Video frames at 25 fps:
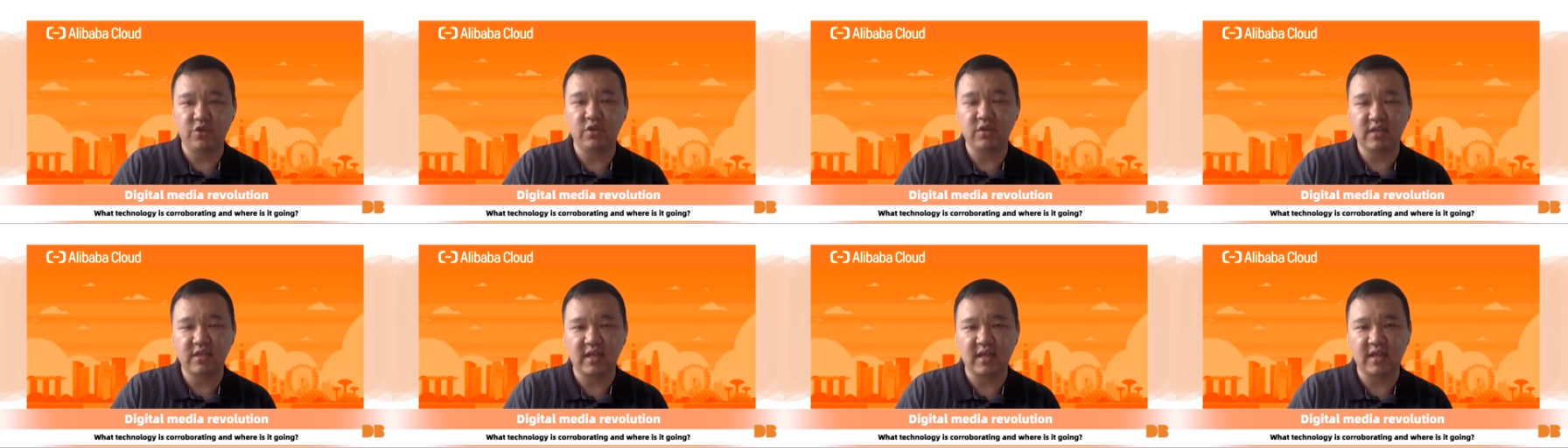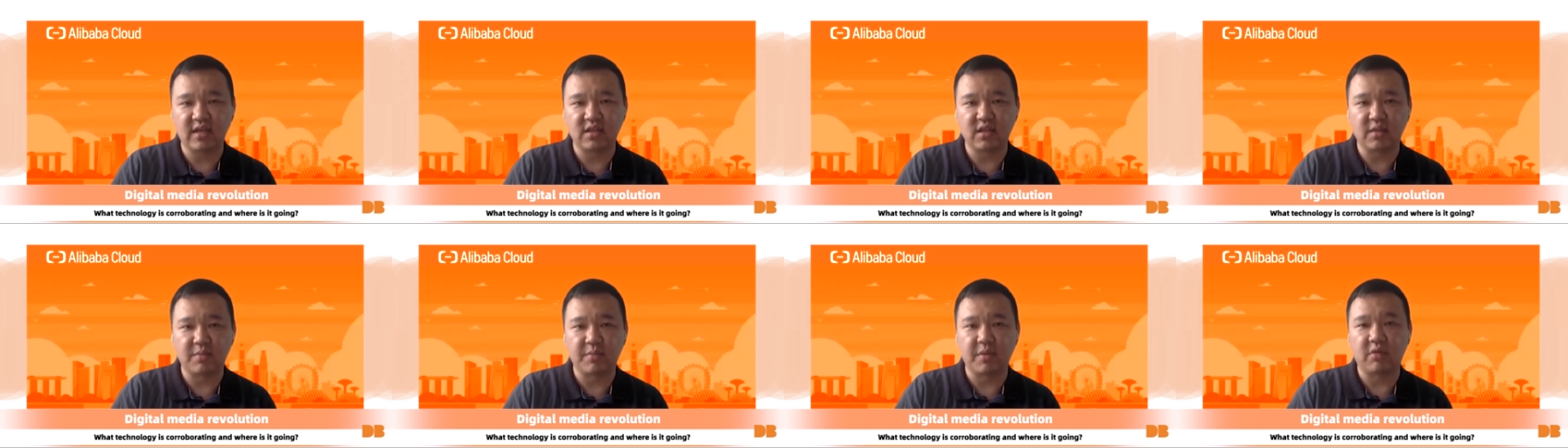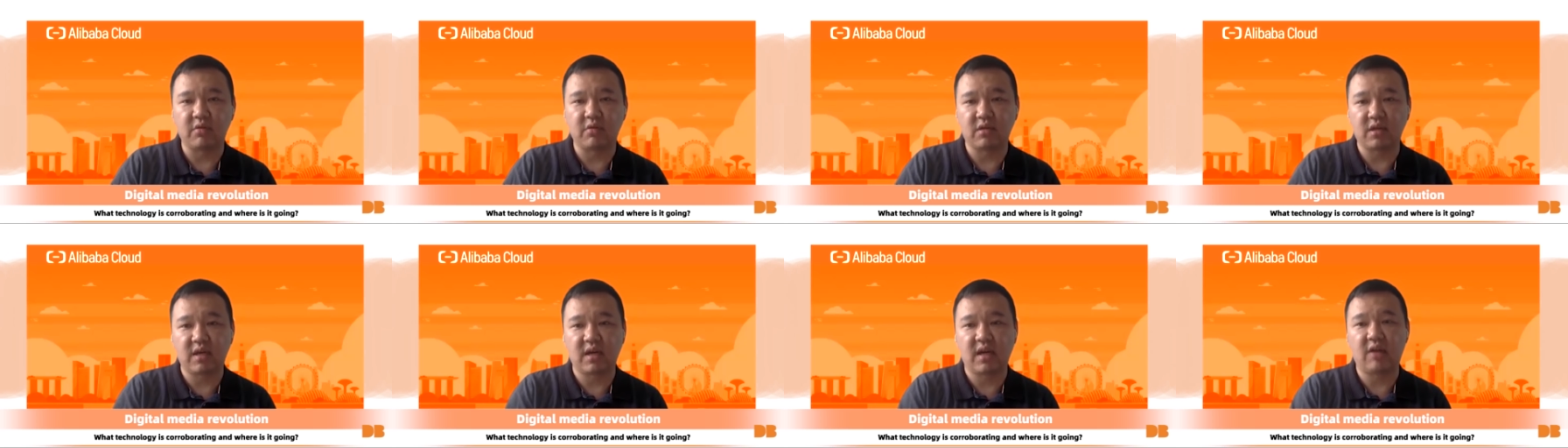good use case
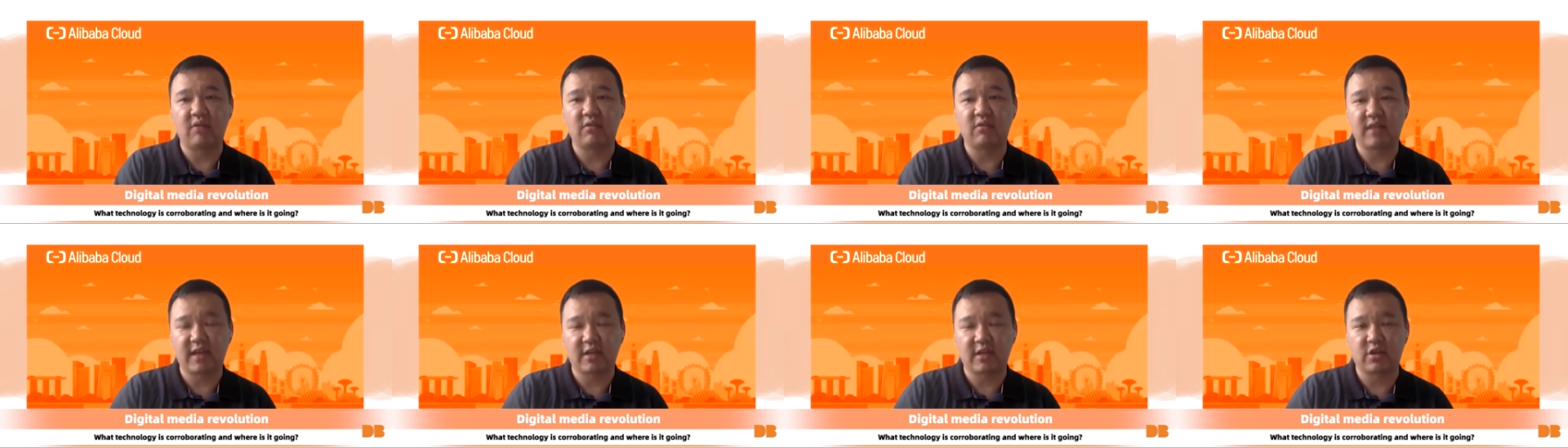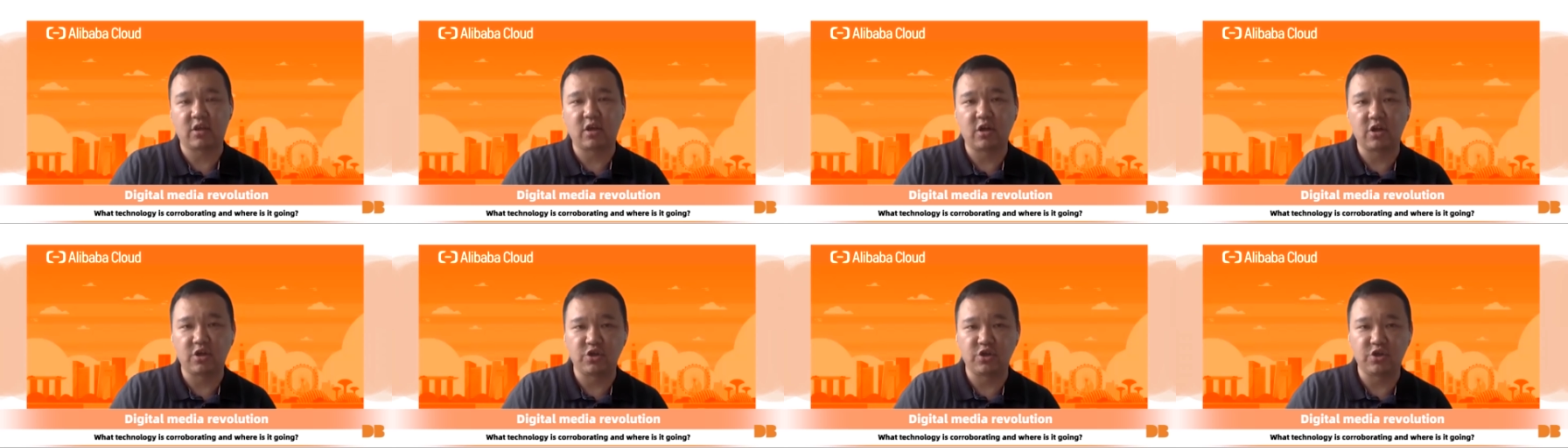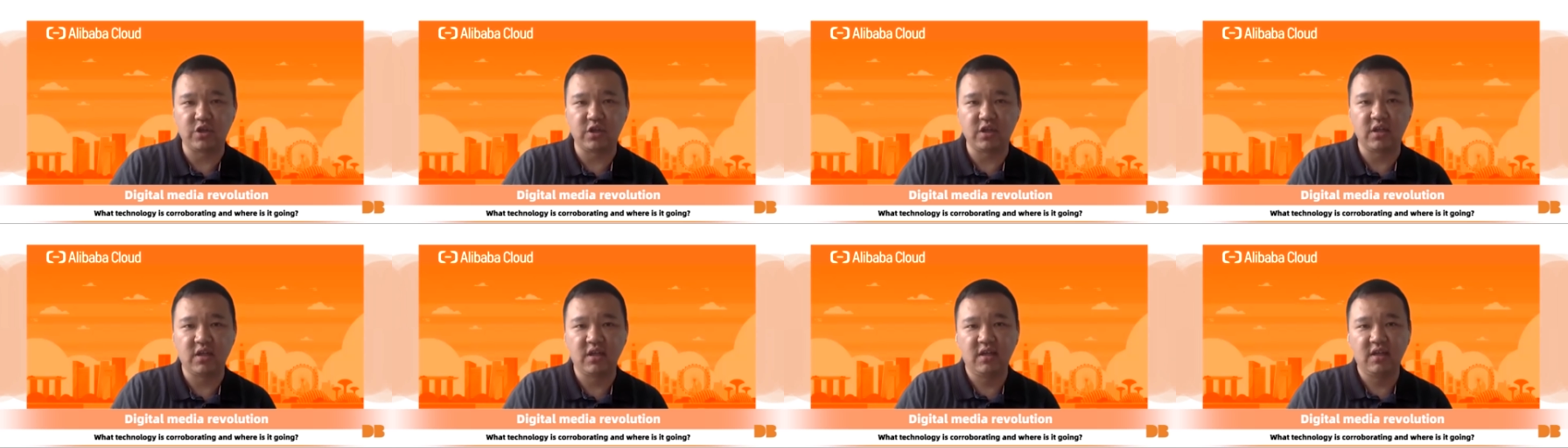about cloud
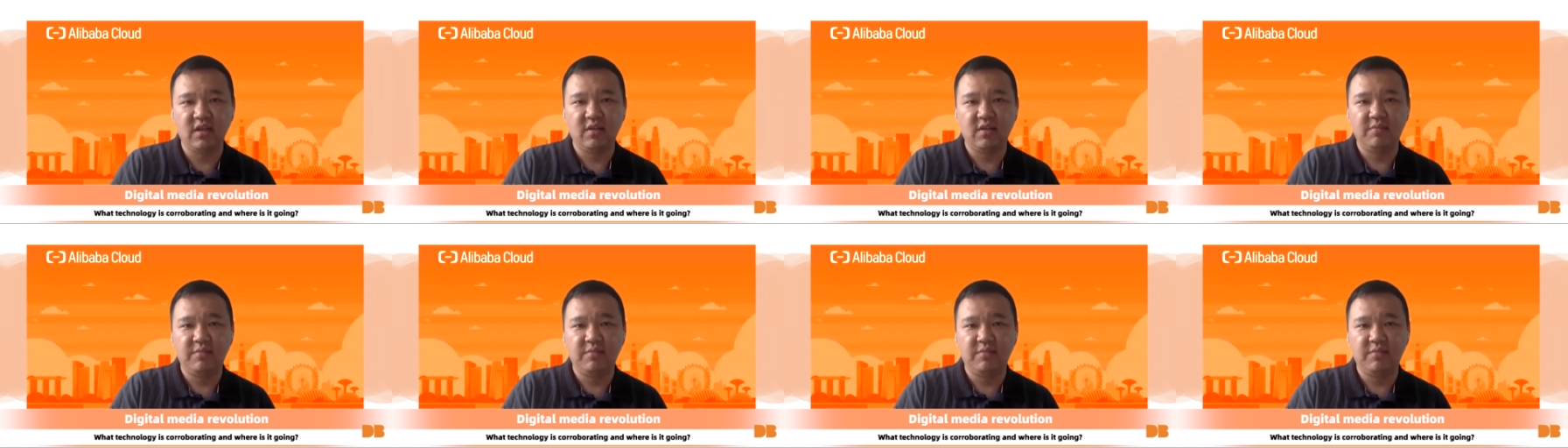technology